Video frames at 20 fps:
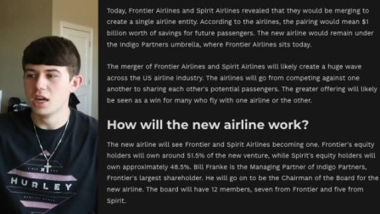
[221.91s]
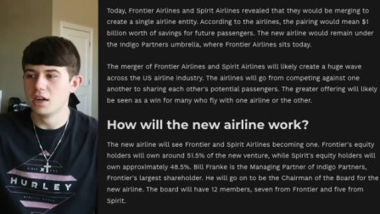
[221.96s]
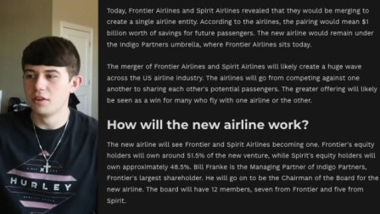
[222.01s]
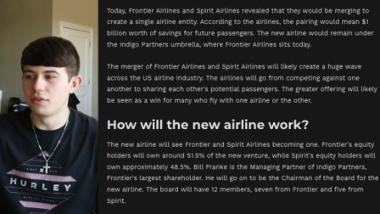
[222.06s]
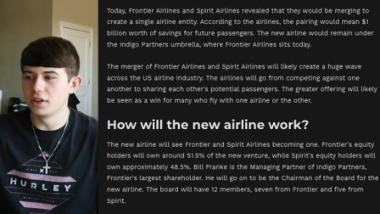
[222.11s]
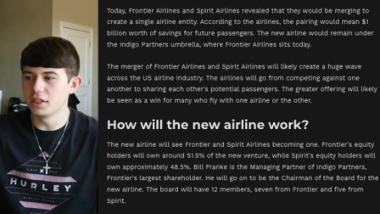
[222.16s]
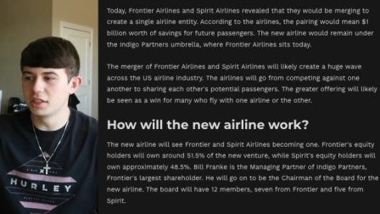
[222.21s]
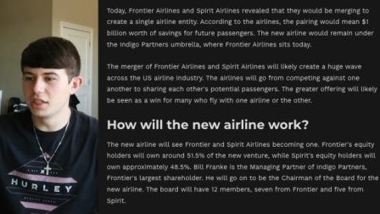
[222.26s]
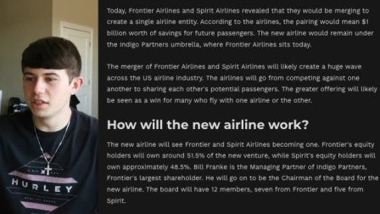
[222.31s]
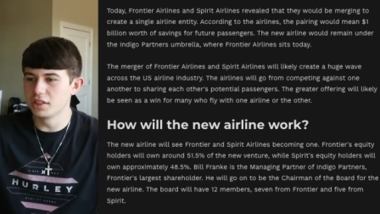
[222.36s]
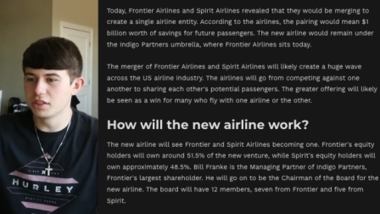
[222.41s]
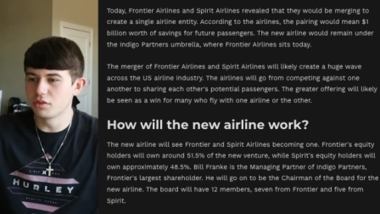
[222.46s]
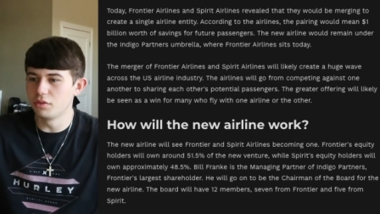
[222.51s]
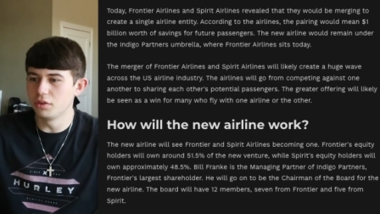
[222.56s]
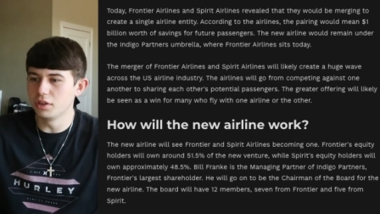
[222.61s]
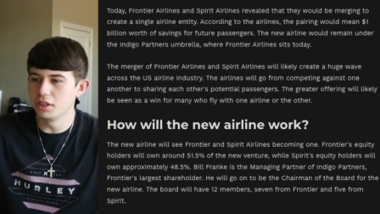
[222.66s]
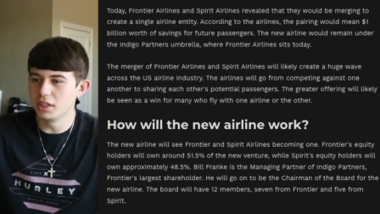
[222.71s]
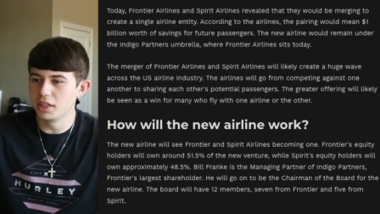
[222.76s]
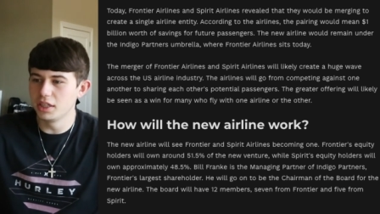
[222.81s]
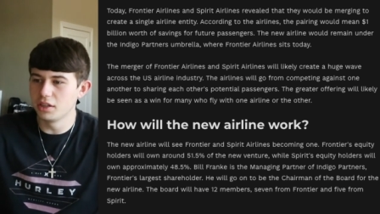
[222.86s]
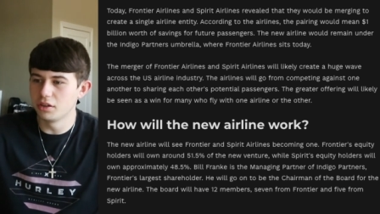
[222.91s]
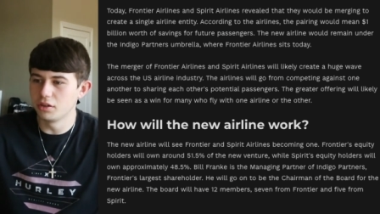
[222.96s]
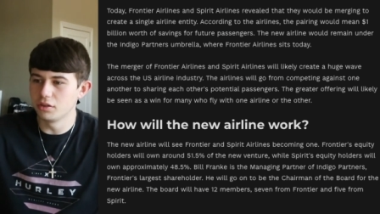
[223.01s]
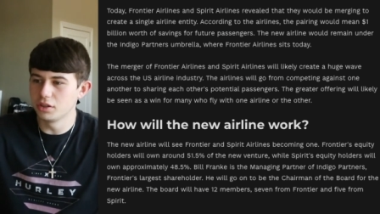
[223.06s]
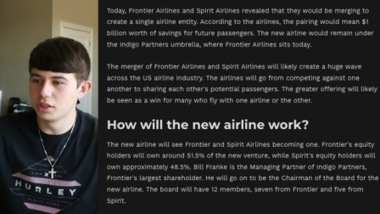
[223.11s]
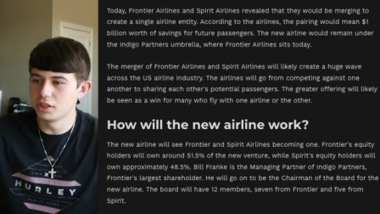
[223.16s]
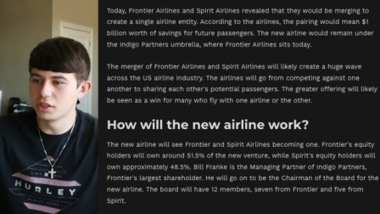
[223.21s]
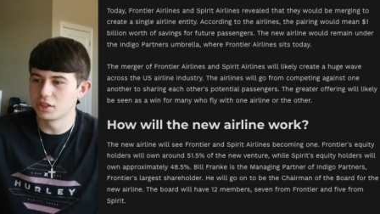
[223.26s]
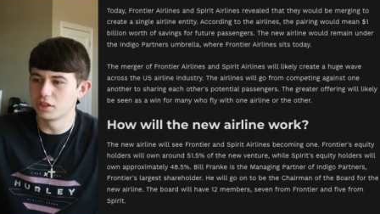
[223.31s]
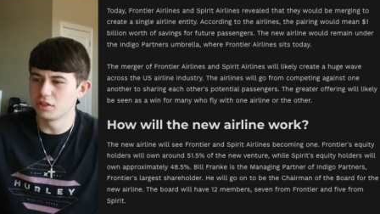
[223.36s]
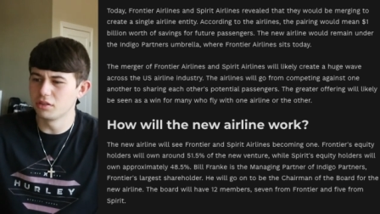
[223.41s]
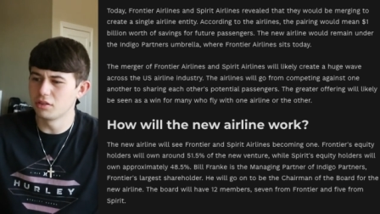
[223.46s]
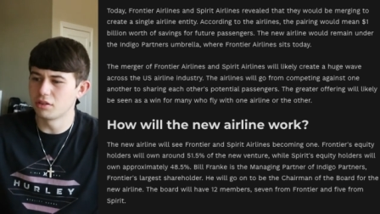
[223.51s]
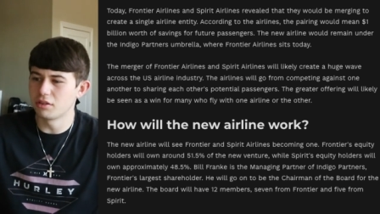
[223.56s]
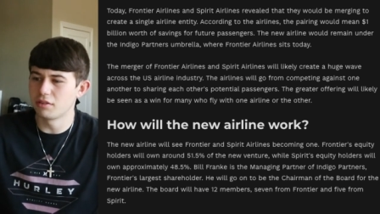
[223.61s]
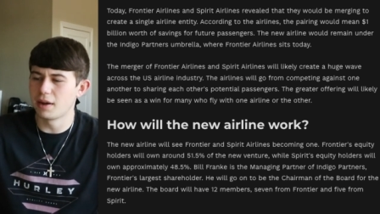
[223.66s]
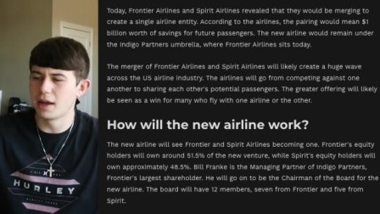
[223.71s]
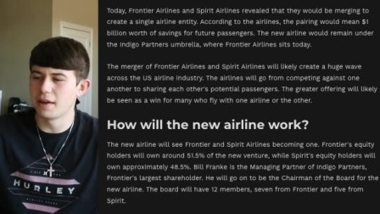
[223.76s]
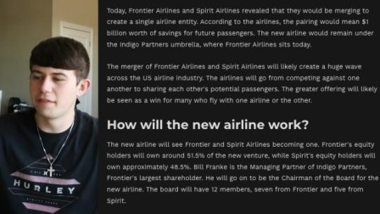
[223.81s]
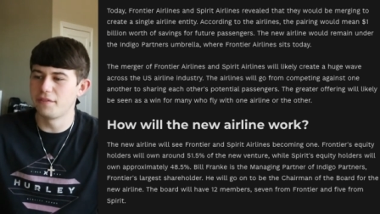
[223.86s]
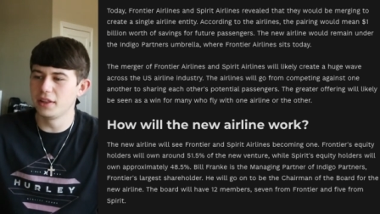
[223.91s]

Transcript: Frontier's equality holders own around